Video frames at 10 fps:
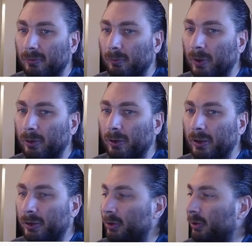We're going
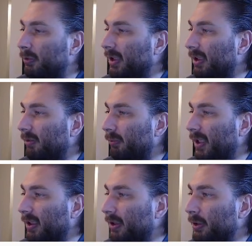to then
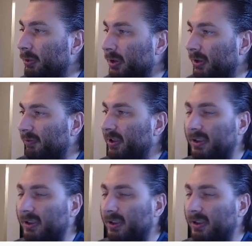make a new surface